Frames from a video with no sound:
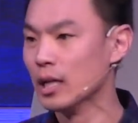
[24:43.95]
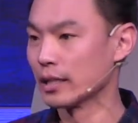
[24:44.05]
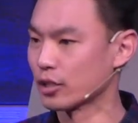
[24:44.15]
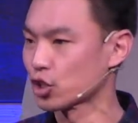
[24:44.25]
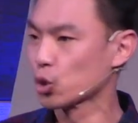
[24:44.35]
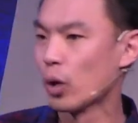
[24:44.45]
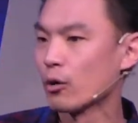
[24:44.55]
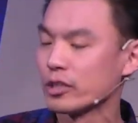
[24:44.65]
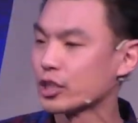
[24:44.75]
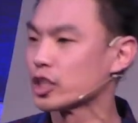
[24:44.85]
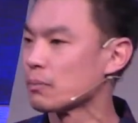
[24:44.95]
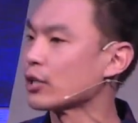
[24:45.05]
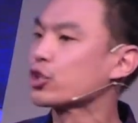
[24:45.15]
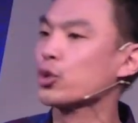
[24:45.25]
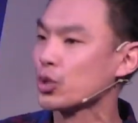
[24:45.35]
Like this is my
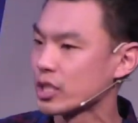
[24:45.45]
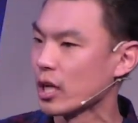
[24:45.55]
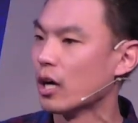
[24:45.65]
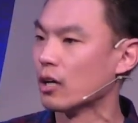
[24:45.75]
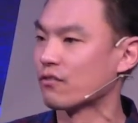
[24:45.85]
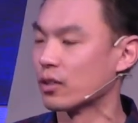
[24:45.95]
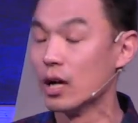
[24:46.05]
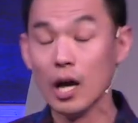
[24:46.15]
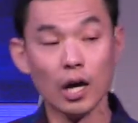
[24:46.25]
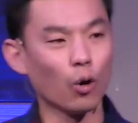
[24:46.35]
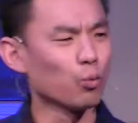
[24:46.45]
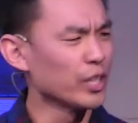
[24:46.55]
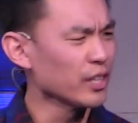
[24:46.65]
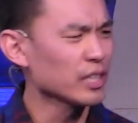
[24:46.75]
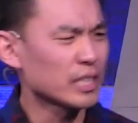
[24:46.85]
true self. Or
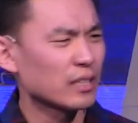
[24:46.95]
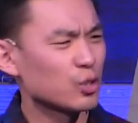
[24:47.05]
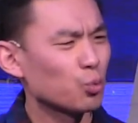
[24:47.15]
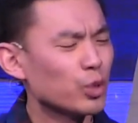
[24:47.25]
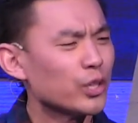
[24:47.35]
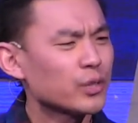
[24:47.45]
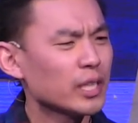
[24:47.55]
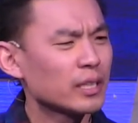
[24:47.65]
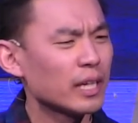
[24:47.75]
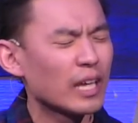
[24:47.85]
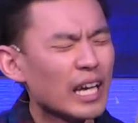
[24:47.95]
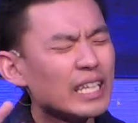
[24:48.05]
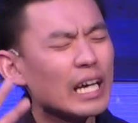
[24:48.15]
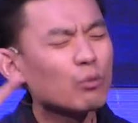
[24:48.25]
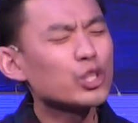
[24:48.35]
we think it's like this weird thing, like,
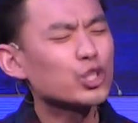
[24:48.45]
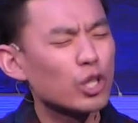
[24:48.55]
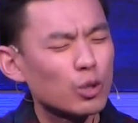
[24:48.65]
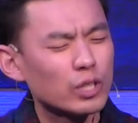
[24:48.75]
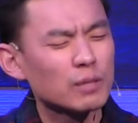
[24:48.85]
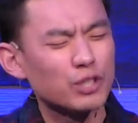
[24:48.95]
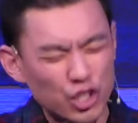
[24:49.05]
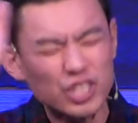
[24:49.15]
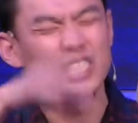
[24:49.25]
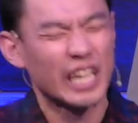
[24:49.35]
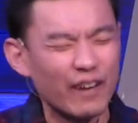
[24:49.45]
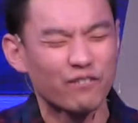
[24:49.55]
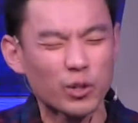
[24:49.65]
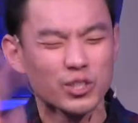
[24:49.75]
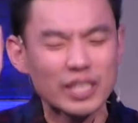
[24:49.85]
yeah, we struggle with it, but Jesus died
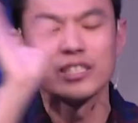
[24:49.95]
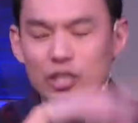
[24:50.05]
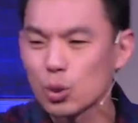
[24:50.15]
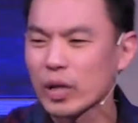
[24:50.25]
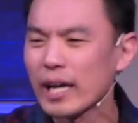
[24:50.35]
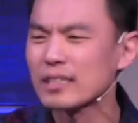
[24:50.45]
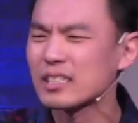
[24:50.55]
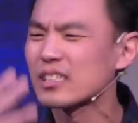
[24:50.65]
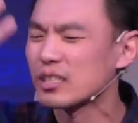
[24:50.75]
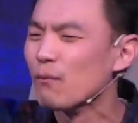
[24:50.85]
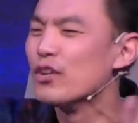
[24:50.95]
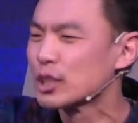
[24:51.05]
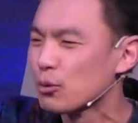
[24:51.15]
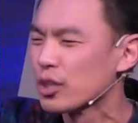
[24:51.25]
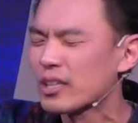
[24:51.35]
for it. It's okay. It's like this
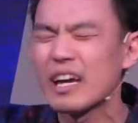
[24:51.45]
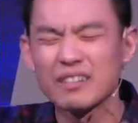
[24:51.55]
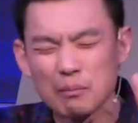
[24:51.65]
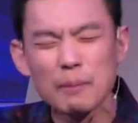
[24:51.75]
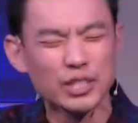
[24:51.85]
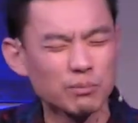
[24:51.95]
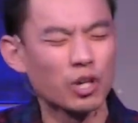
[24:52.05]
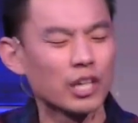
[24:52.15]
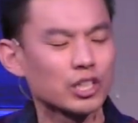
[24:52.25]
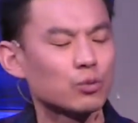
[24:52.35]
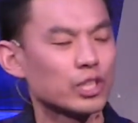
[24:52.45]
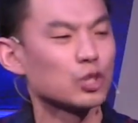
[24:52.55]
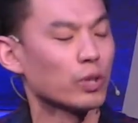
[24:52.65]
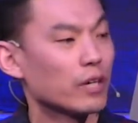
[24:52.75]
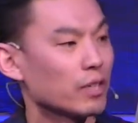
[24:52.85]
invisible thing. Yeah, there might be some
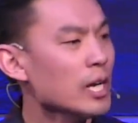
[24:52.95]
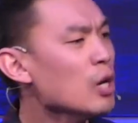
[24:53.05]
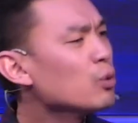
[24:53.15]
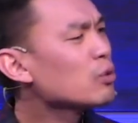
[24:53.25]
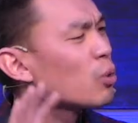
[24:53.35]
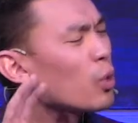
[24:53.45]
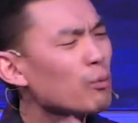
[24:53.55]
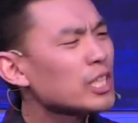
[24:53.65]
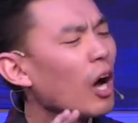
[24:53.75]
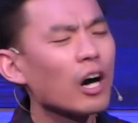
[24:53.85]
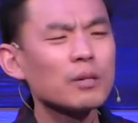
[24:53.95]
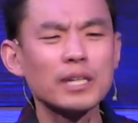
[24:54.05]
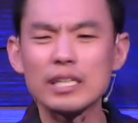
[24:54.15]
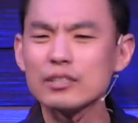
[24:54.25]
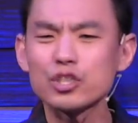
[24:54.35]
consequences, whatever. The way we talk
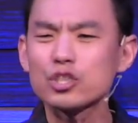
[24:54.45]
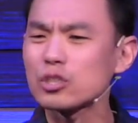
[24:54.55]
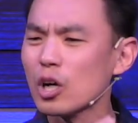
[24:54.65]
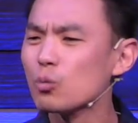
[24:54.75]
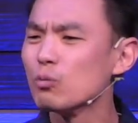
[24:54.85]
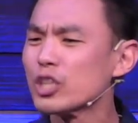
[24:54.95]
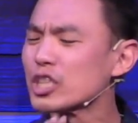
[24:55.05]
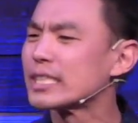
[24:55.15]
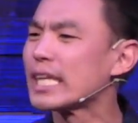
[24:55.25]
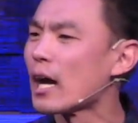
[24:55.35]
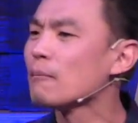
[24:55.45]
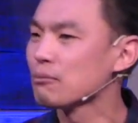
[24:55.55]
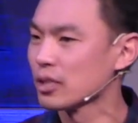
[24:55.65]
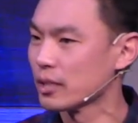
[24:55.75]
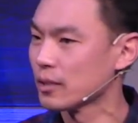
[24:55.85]
about it, it's just we just
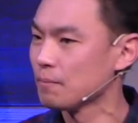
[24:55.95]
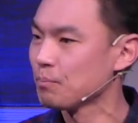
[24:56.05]
downplay it.